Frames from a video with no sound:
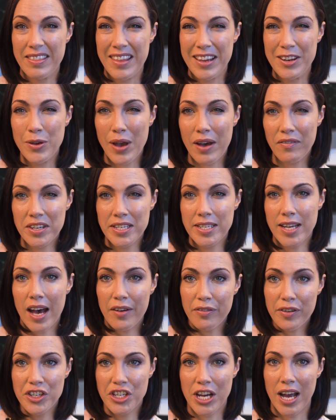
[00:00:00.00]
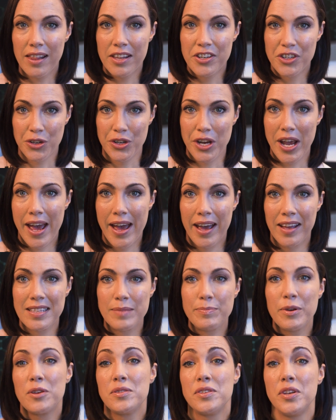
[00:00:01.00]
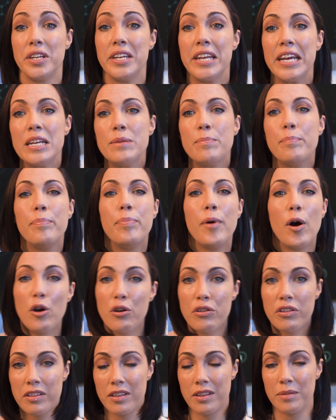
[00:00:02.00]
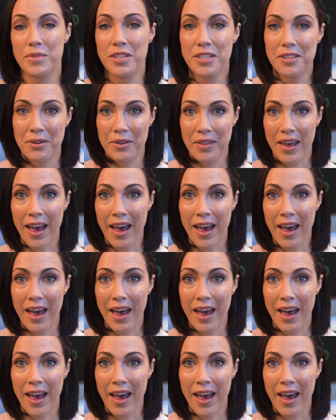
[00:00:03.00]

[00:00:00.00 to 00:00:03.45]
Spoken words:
then you have a tougher challenge on your hands because you need both of them to do